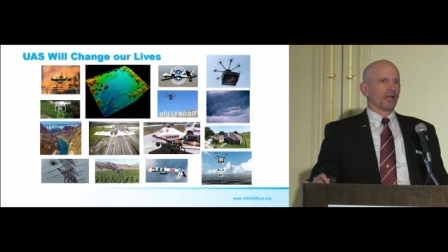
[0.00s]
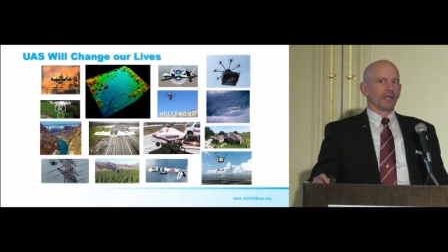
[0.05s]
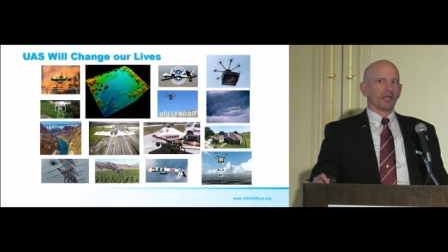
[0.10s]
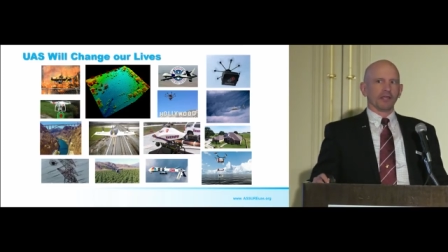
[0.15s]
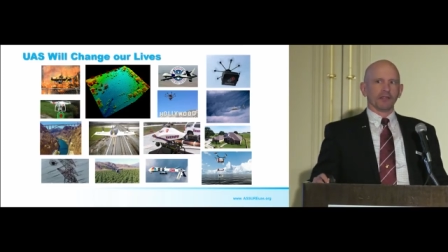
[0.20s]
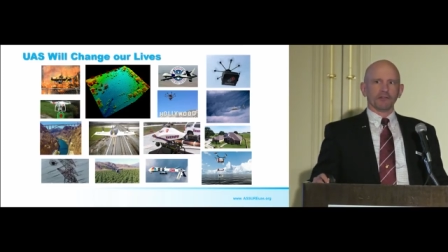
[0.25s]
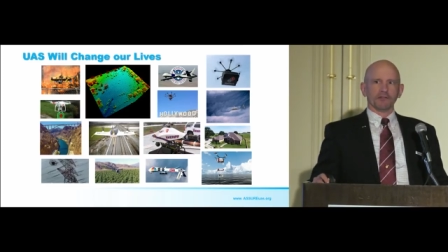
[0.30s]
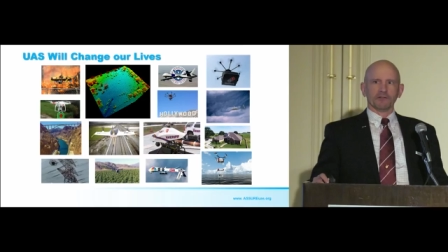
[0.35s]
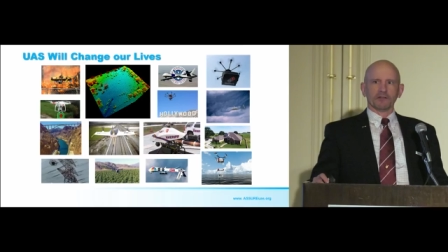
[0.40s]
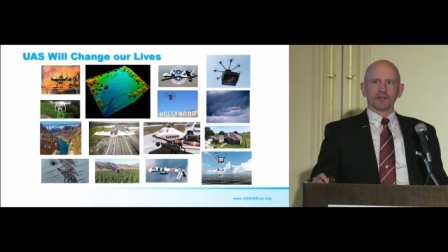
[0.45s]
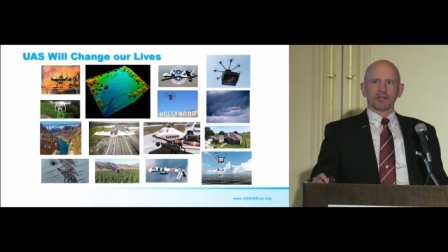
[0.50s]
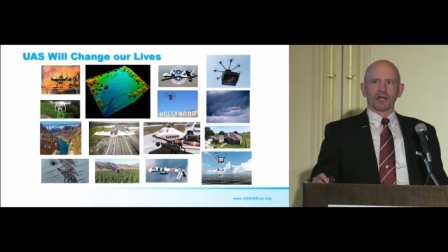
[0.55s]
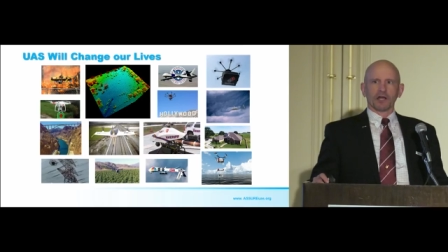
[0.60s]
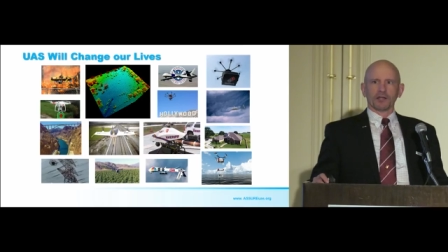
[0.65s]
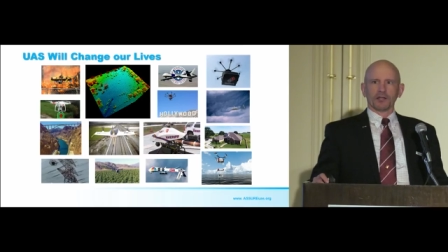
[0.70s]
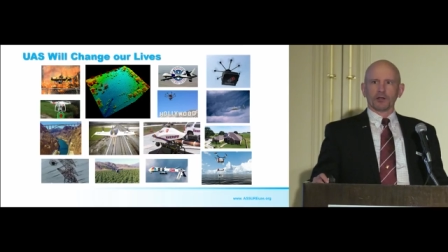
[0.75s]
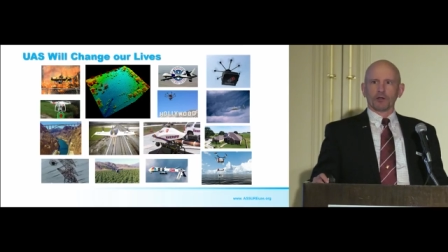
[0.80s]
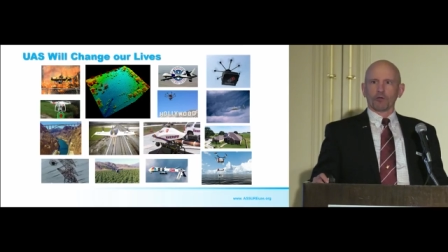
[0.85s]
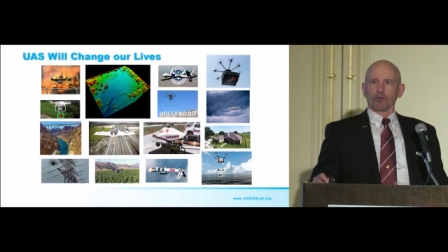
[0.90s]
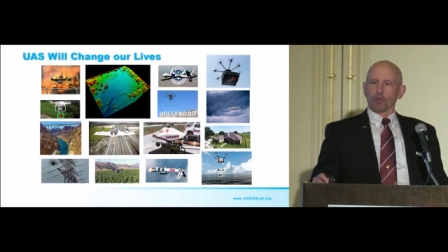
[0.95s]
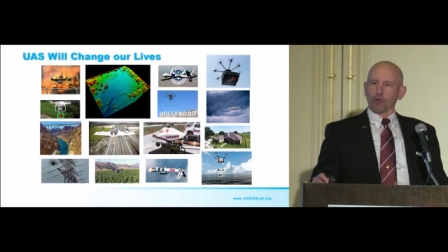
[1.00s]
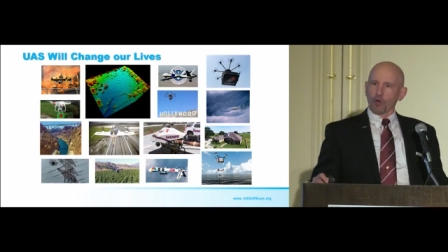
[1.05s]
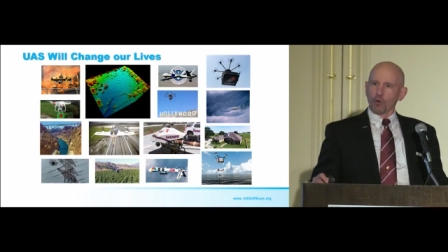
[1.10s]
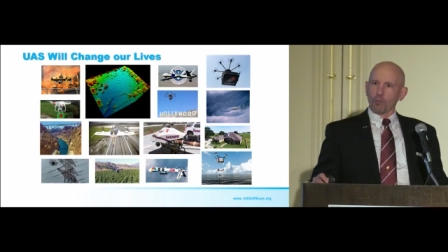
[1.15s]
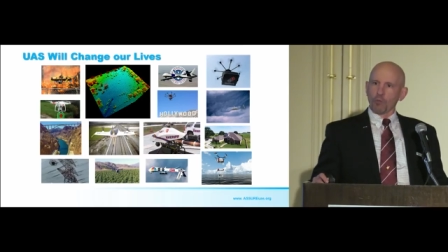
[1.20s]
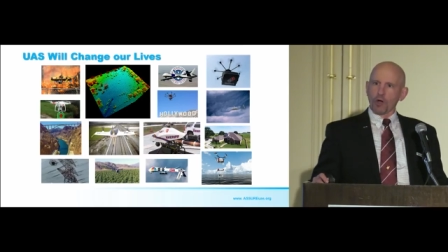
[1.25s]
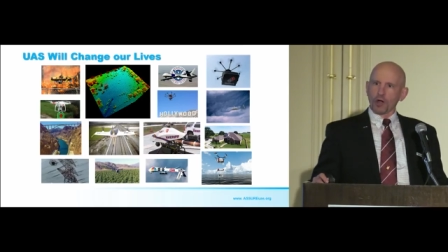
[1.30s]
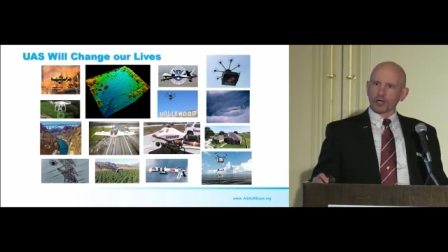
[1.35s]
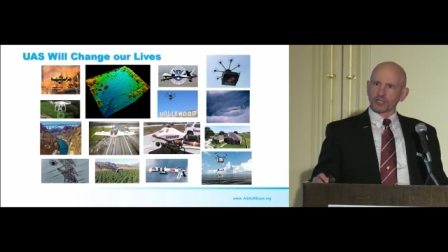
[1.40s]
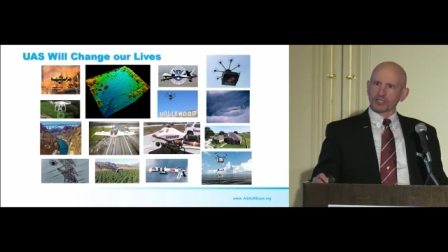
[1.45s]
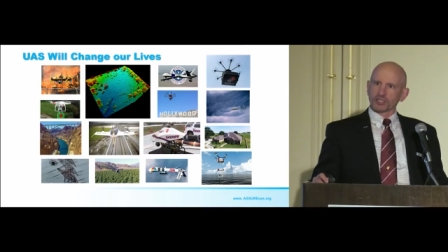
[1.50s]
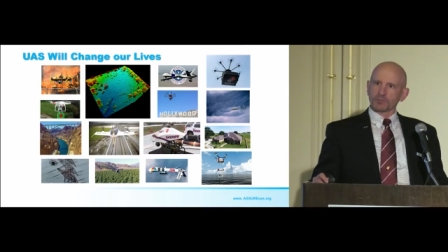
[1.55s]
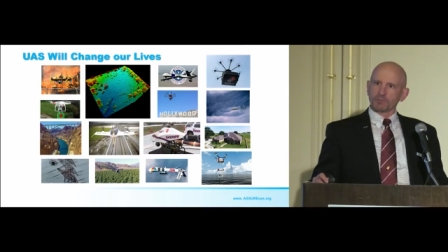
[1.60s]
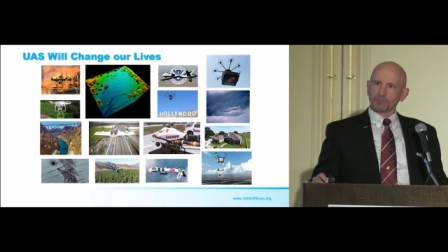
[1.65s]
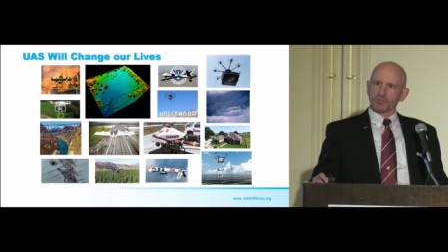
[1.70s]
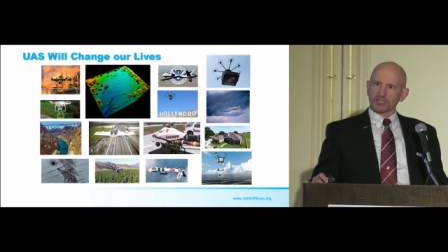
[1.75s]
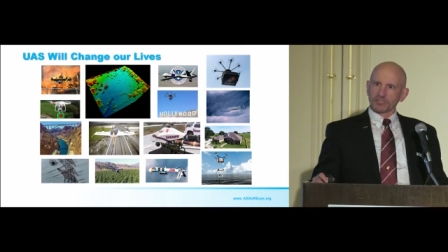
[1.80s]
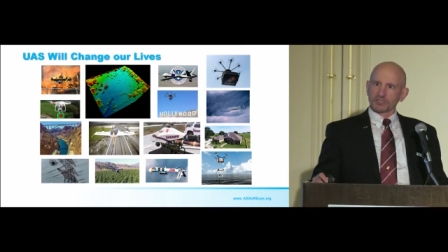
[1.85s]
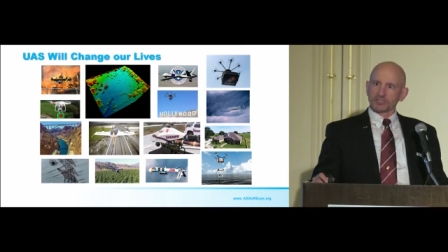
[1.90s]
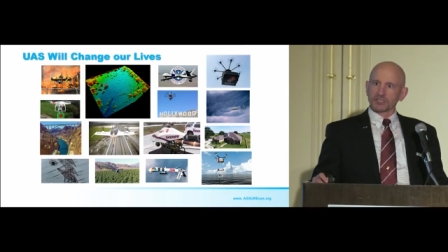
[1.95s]
In you know, low margin
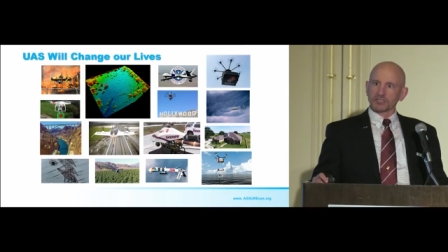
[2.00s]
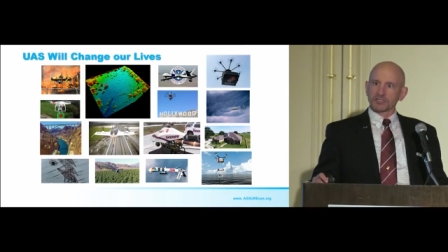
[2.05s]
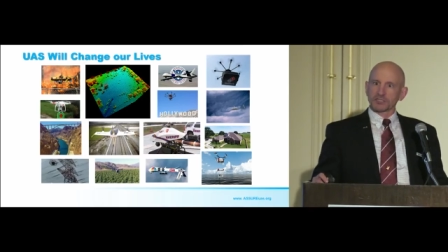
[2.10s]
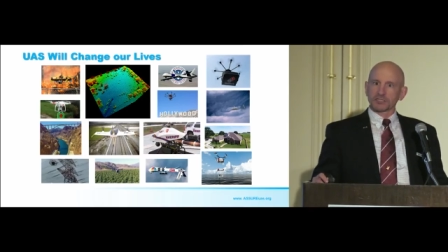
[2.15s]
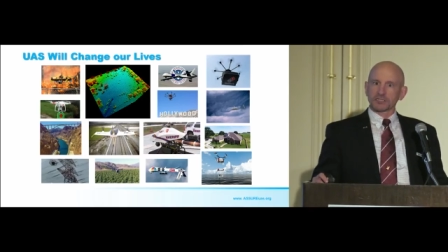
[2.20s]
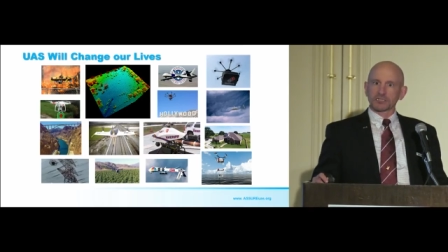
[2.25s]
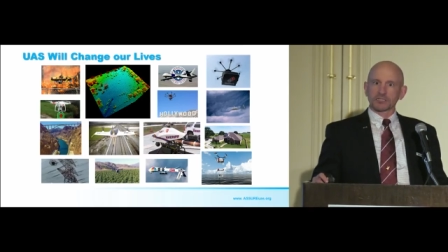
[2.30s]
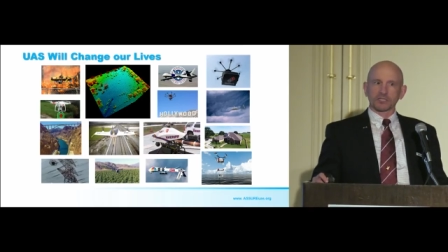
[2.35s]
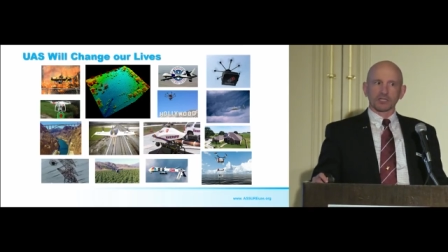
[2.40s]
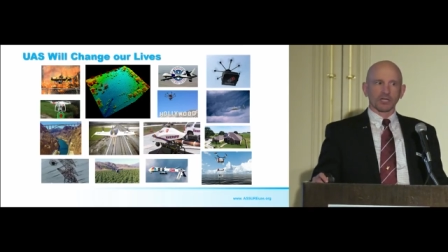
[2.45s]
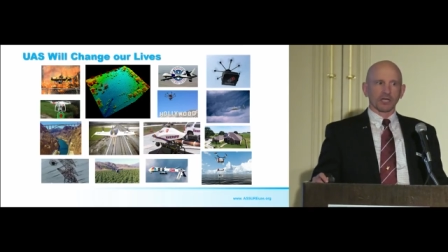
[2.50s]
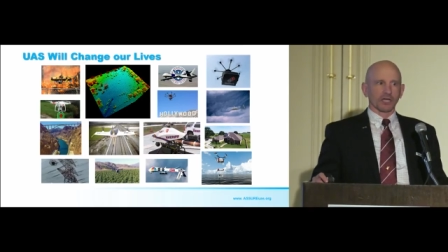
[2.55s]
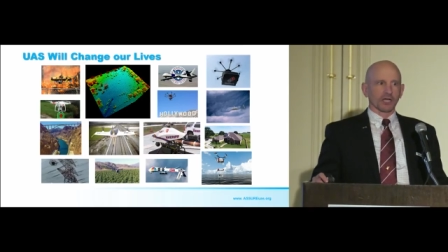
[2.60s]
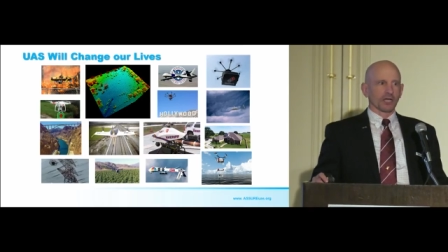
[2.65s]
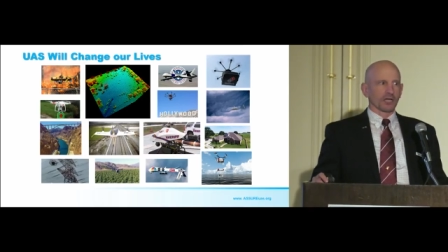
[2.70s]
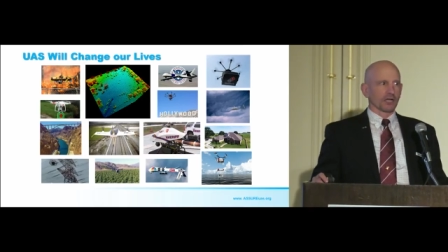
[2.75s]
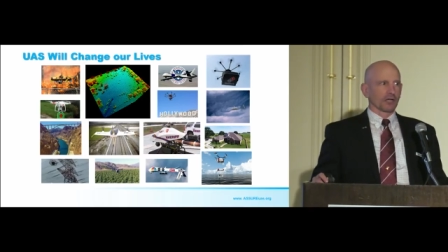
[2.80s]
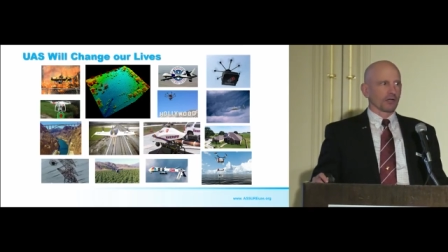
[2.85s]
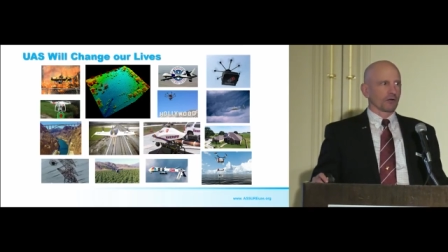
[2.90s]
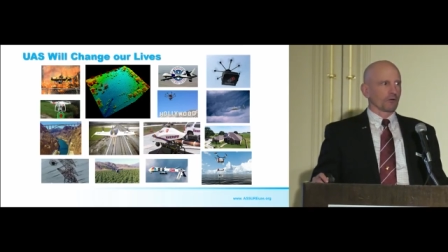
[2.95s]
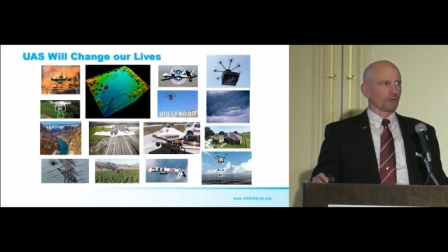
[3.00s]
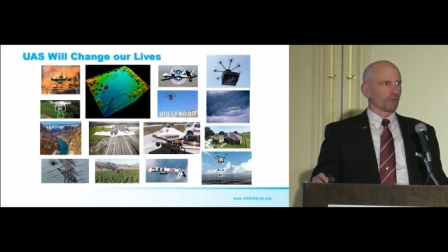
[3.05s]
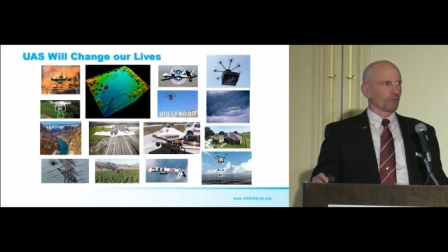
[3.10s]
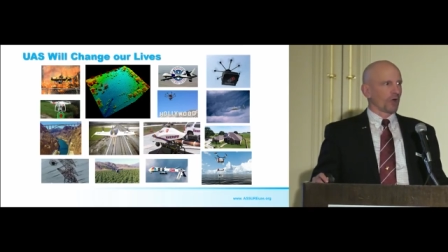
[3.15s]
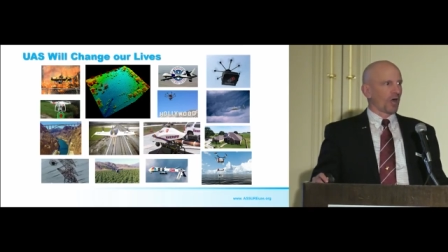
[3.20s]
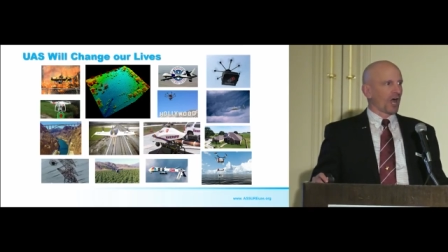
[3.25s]
business, uh,